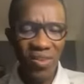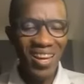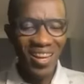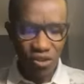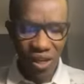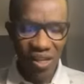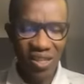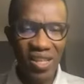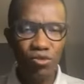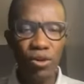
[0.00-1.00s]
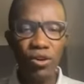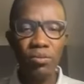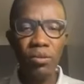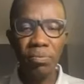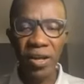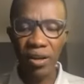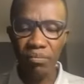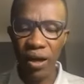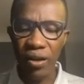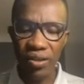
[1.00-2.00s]
And those are the things we're going to be praying
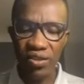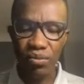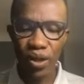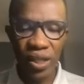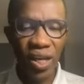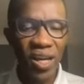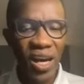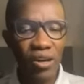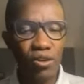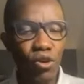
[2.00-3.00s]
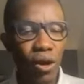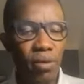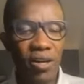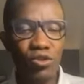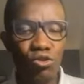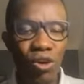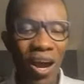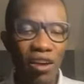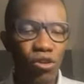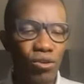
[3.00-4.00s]
about this morning. I don't know about you.
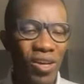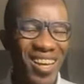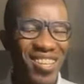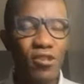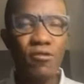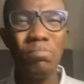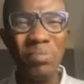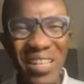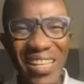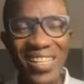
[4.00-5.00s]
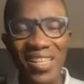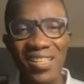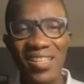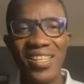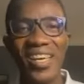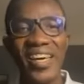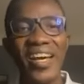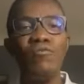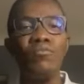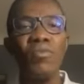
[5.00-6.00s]
I want to gain speed this year.
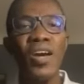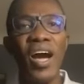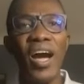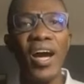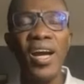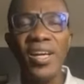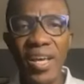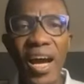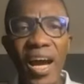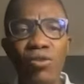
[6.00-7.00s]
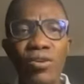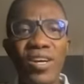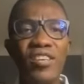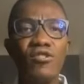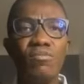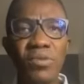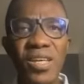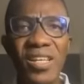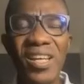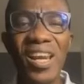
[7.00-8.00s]
Uh, yeah, I want to get
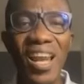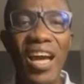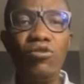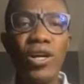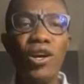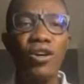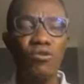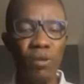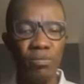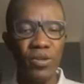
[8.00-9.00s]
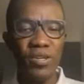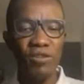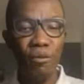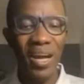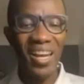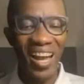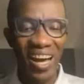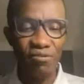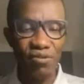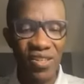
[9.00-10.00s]
speed in line with God's purposes for my
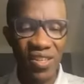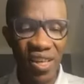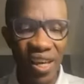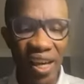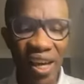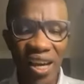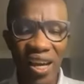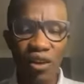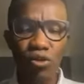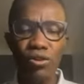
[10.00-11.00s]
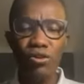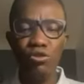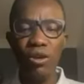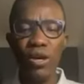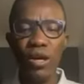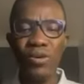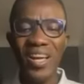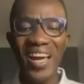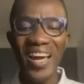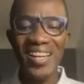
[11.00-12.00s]
life this year. And I want to do away with
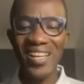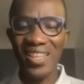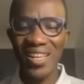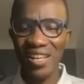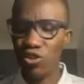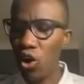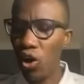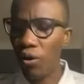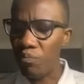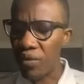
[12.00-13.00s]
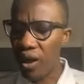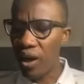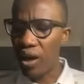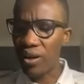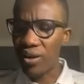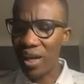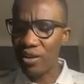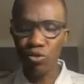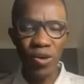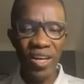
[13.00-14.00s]
anything at all uh, that
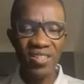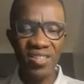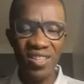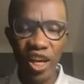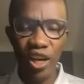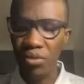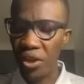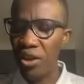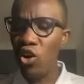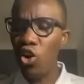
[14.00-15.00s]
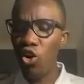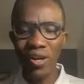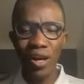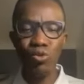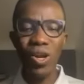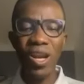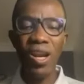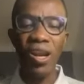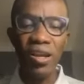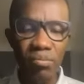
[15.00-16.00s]
will ensnare me or that will
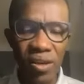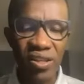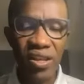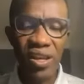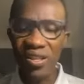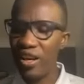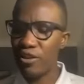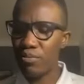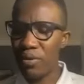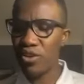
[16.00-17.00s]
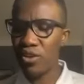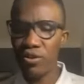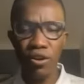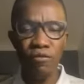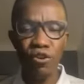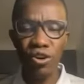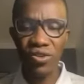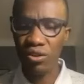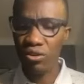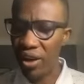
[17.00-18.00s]
limit the expressions of
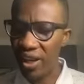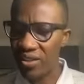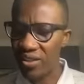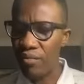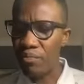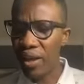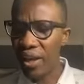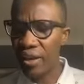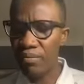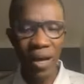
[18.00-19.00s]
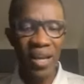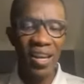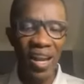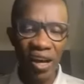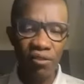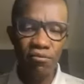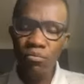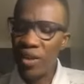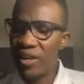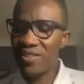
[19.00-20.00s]
God's grace in my life.
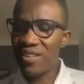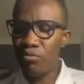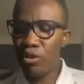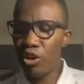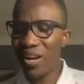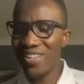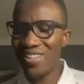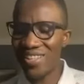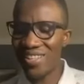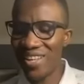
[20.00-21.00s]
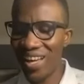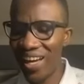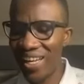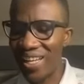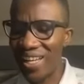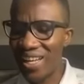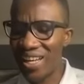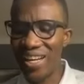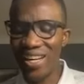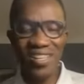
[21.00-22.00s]
In Psalm 139,
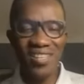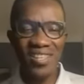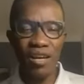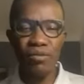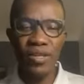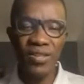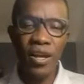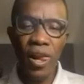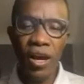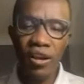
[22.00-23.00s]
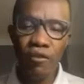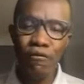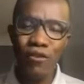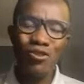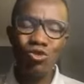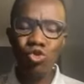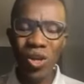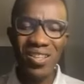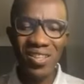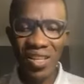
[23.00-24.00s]
uh, the psalmist uh, in verse
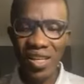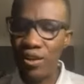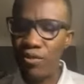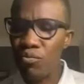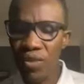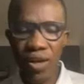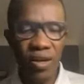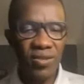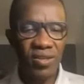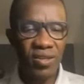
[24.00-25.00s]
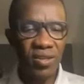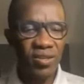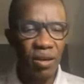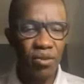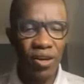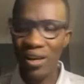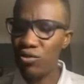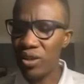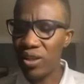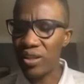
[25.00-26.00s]
23 uh, says Psalm
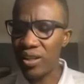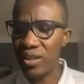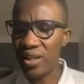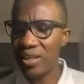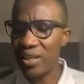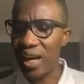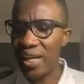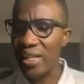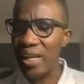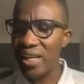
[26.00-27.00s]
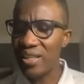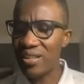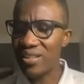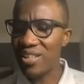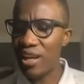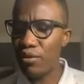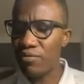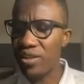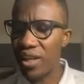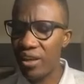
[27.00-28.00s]
139 is a psalm
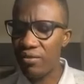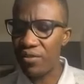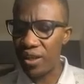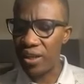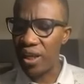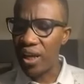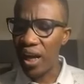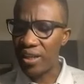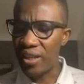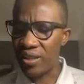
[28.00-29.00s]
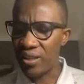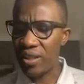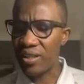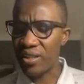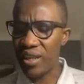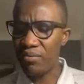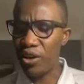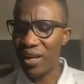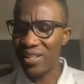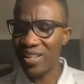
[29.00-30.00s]
of David. And in, in Psalm
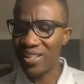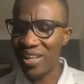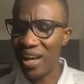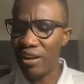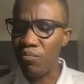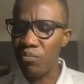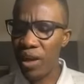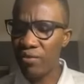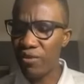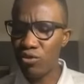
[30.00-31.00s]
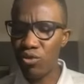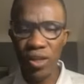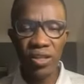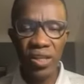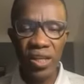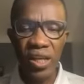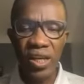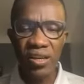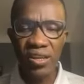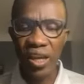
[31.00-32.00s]
139 and verse 23,
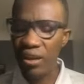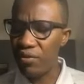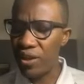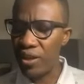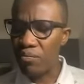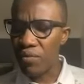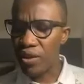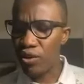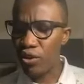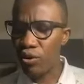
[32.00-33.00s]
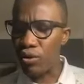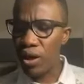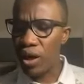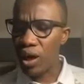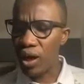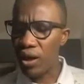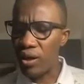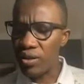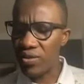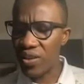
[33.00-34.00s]
David you know, uh,
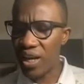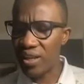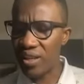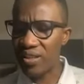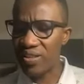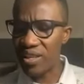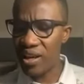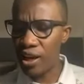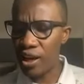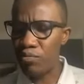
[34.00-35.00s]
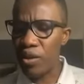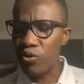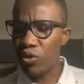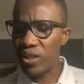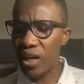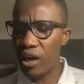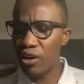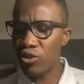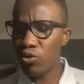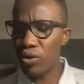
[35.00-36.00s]
uh, this psalm, which I
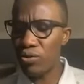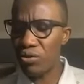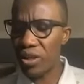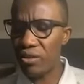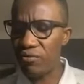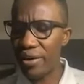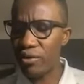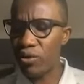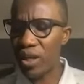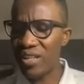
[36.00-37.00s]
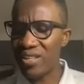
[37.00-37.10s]
also want to read very quickly.